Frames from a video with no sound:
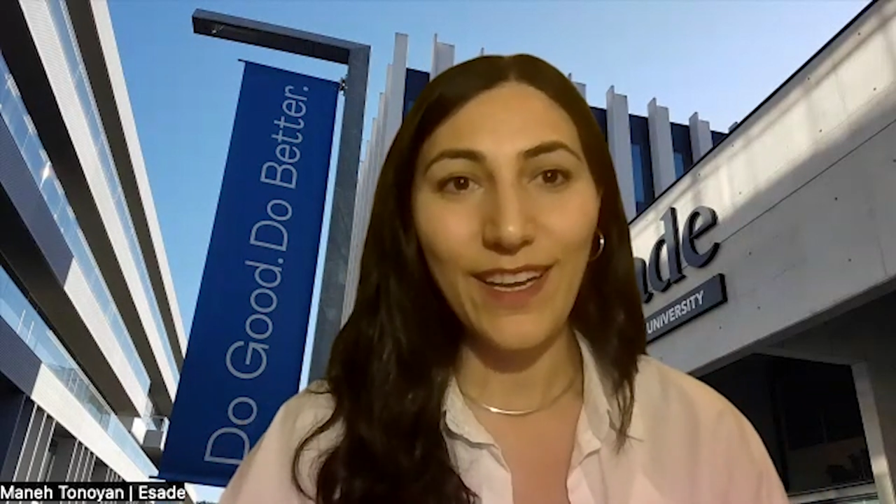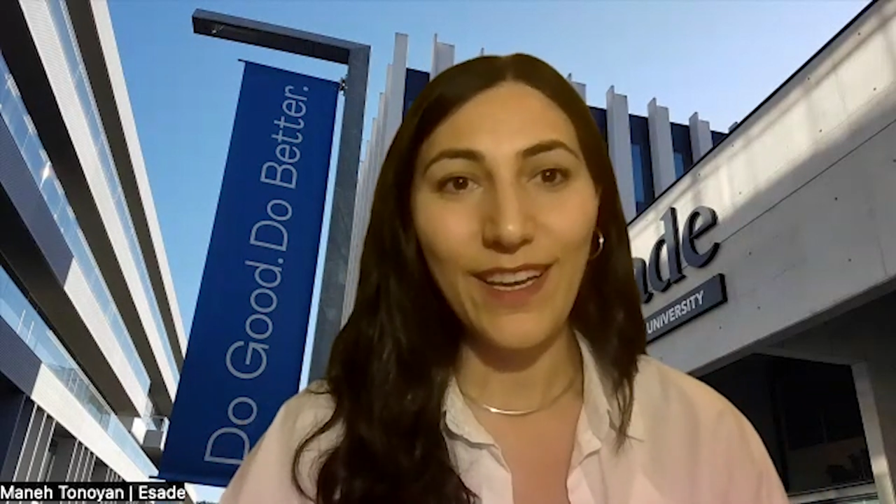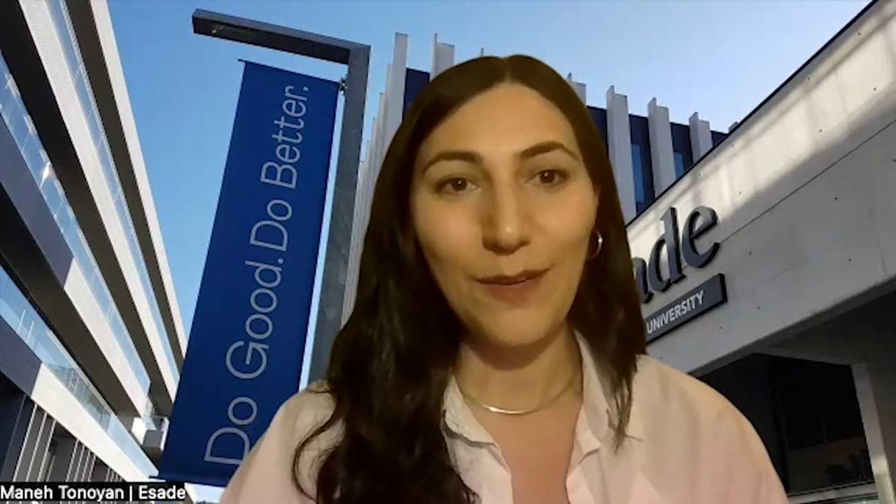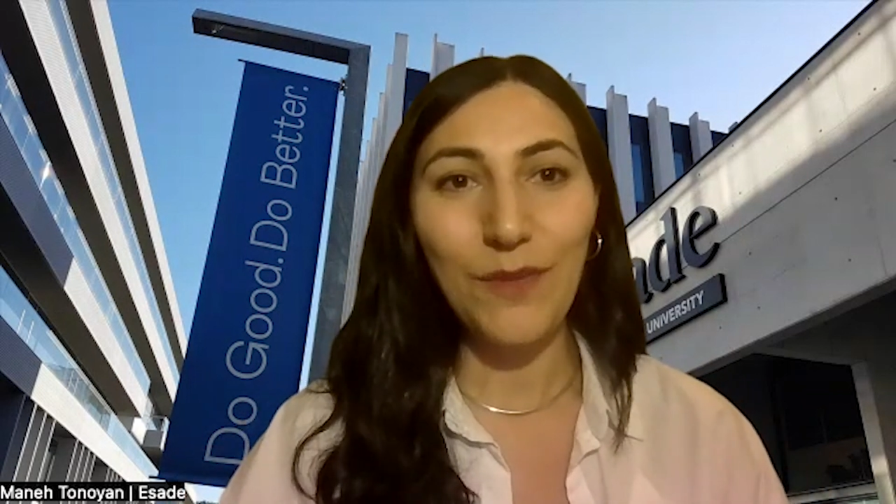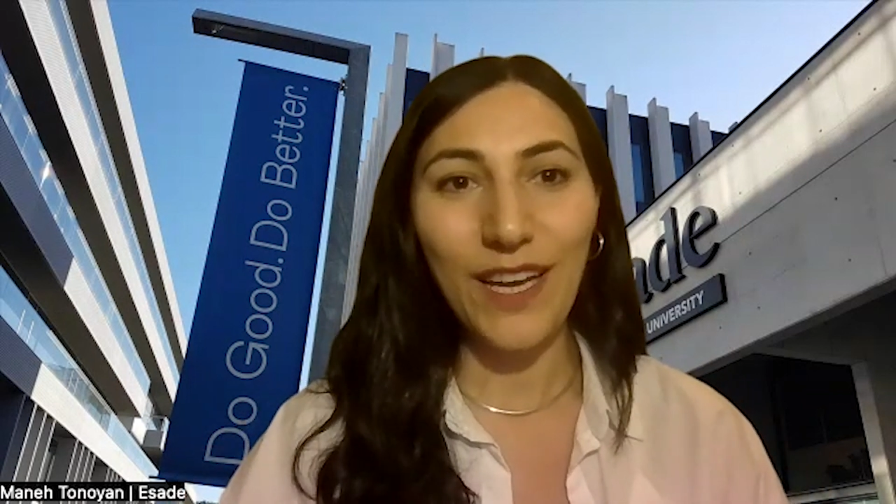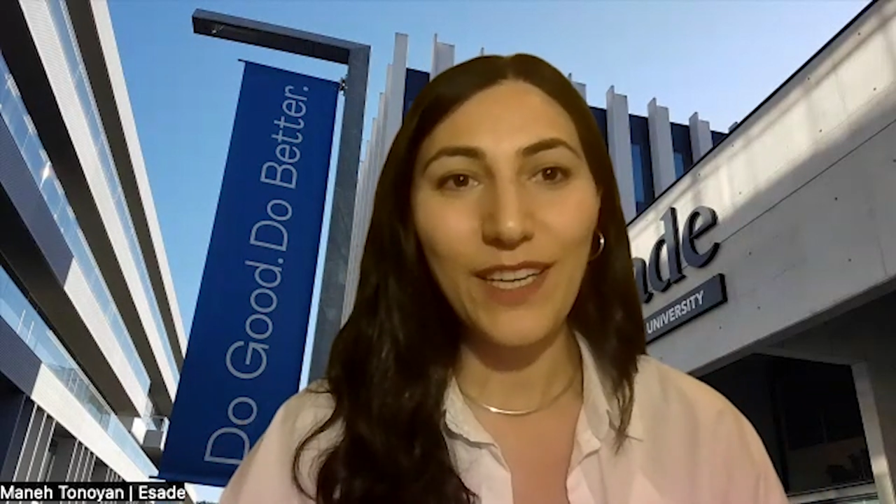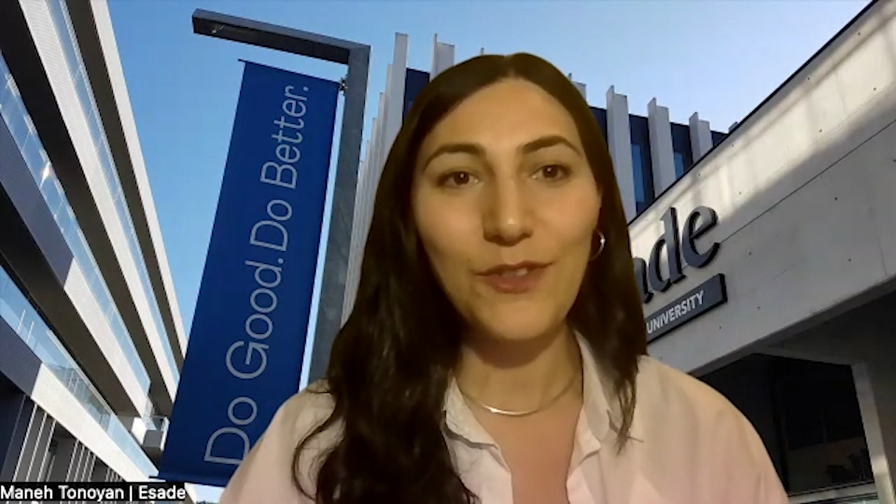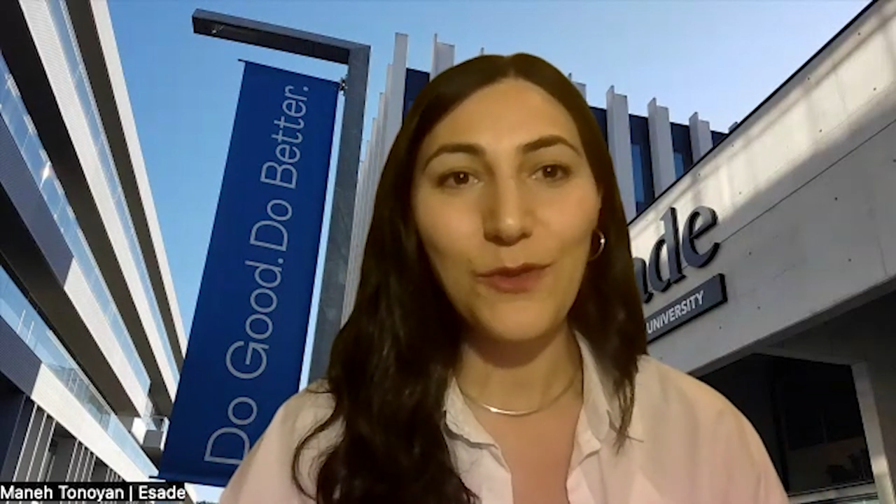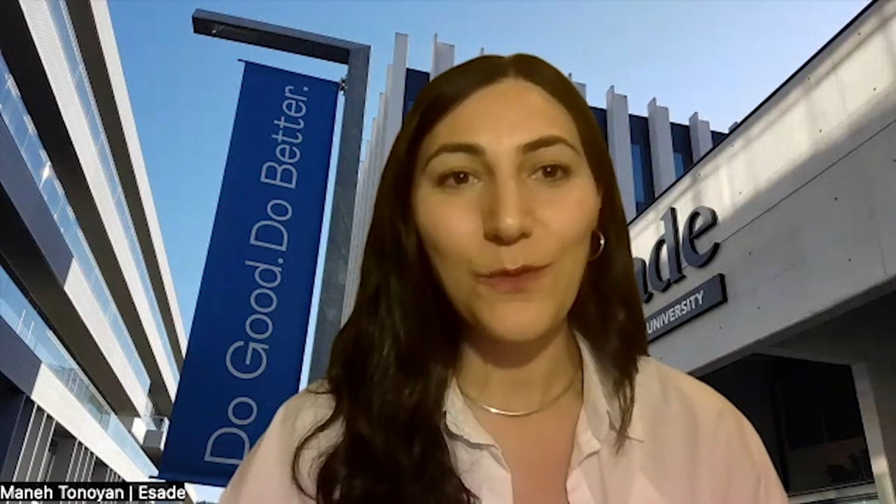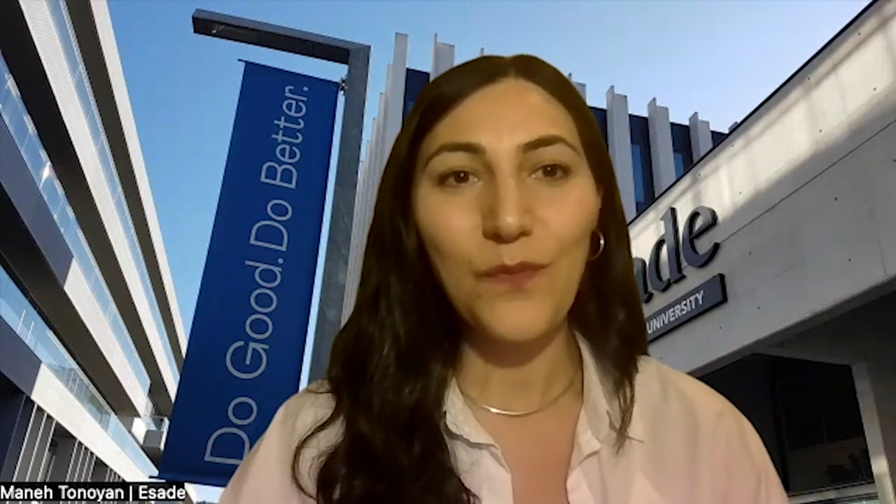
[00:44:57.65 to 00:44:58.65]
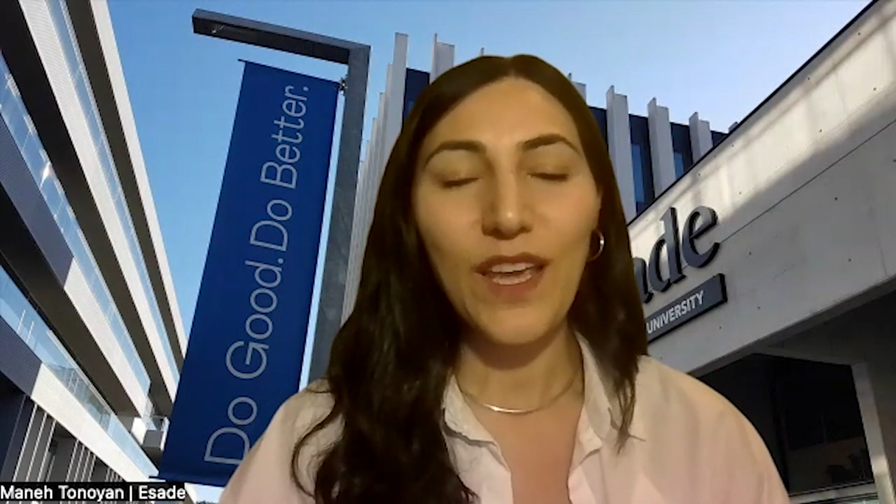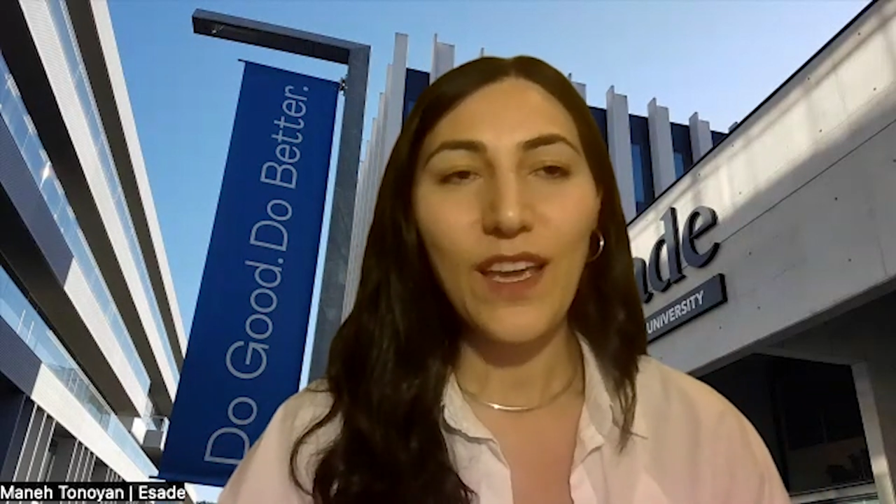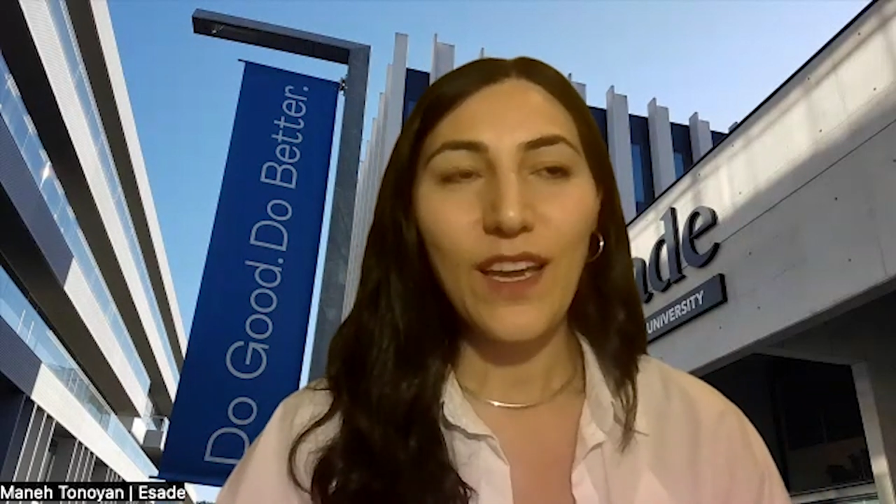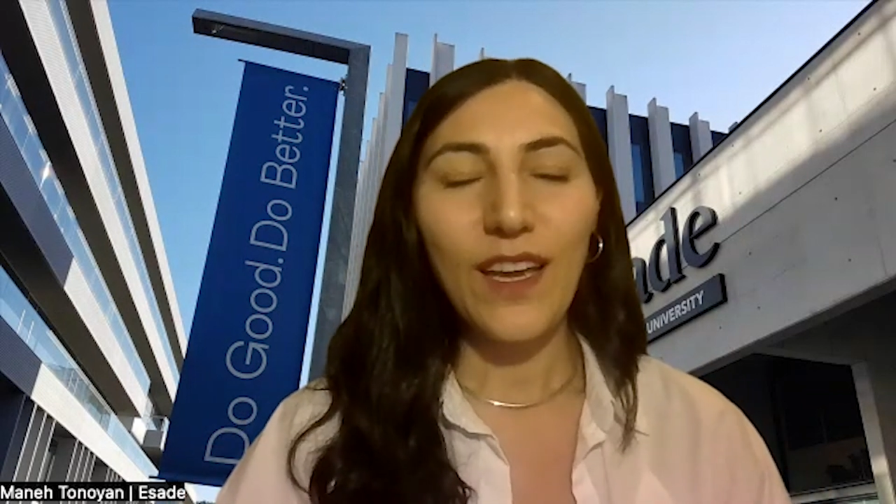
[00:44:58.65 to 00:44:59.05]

they apply to.